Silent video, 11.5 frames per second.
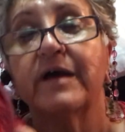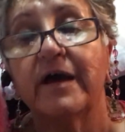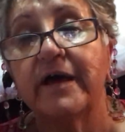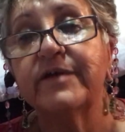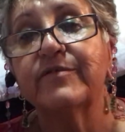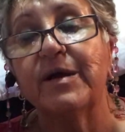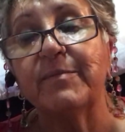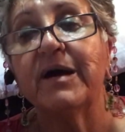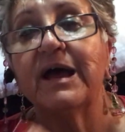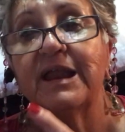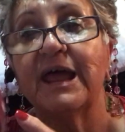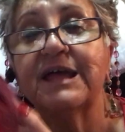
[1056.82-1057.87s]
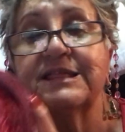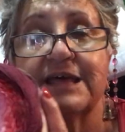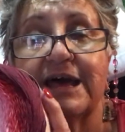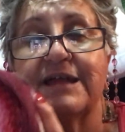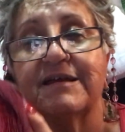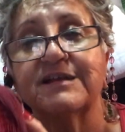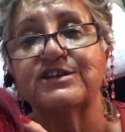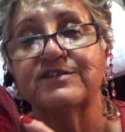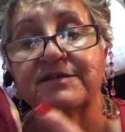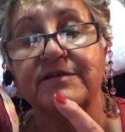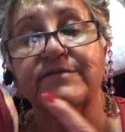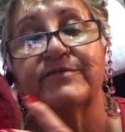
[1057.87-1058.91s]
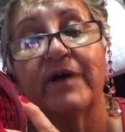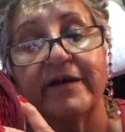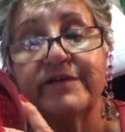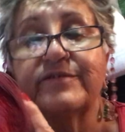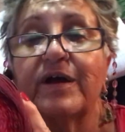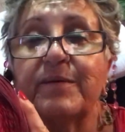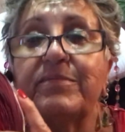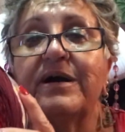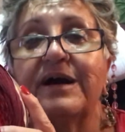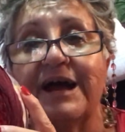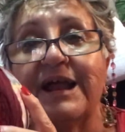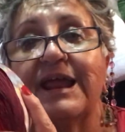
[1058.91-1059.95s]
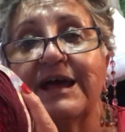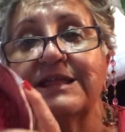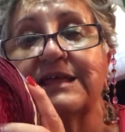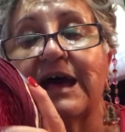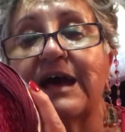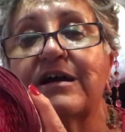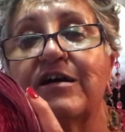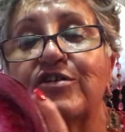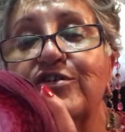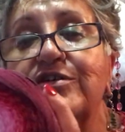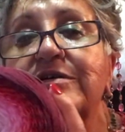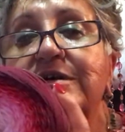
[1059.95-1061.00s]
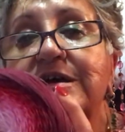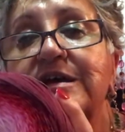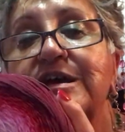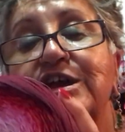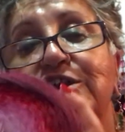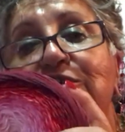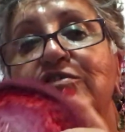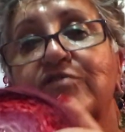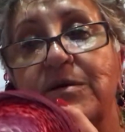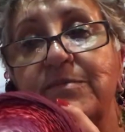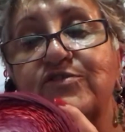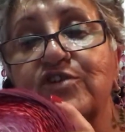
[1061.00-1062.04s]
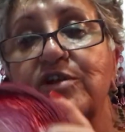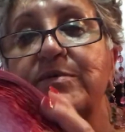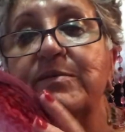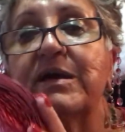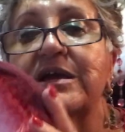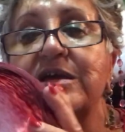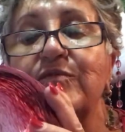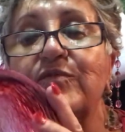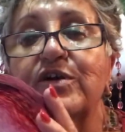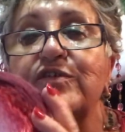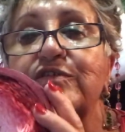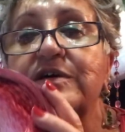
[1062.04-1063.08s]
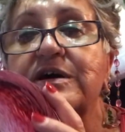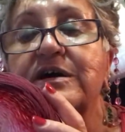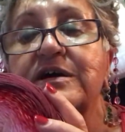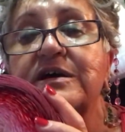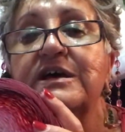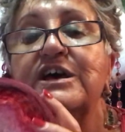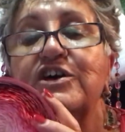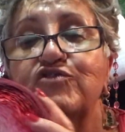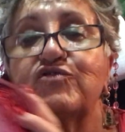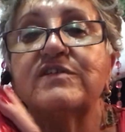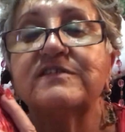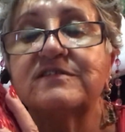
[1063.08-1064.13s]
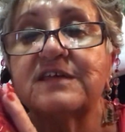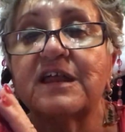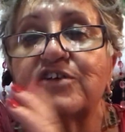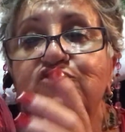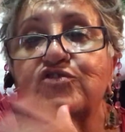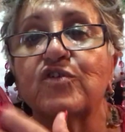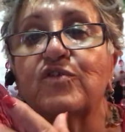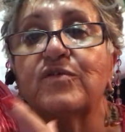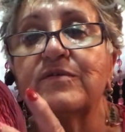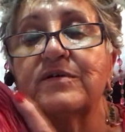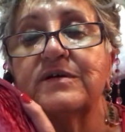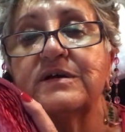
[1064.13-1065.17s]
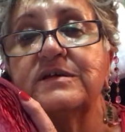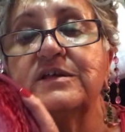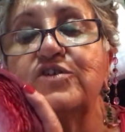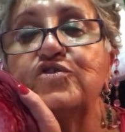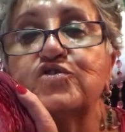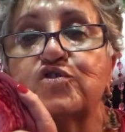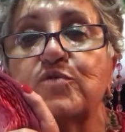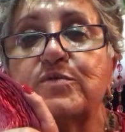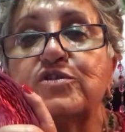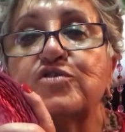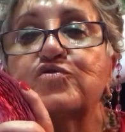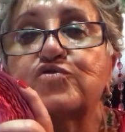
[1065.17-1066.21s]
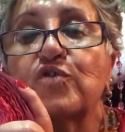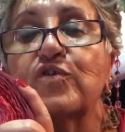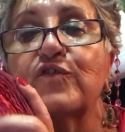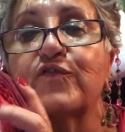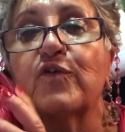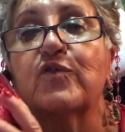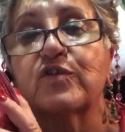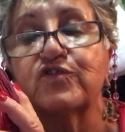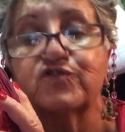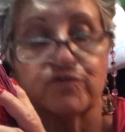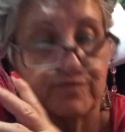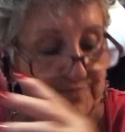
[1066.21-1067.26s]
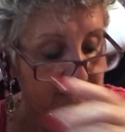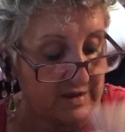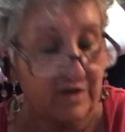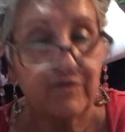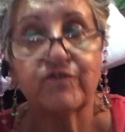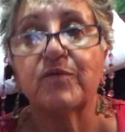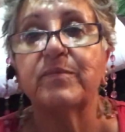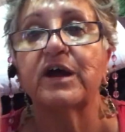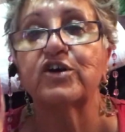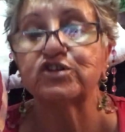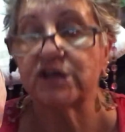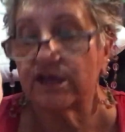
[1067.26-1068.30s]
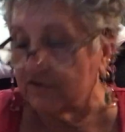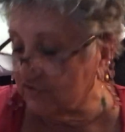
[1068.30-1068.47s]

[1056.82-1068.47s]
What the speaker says: "Hi, Grandma, I like that." Like she said, "Hi, Grandma, I like that color." You know, Grandma's gonna be making one of the dresses that I saw in the YouTube in the tutorial from Crystal, from Bag of Day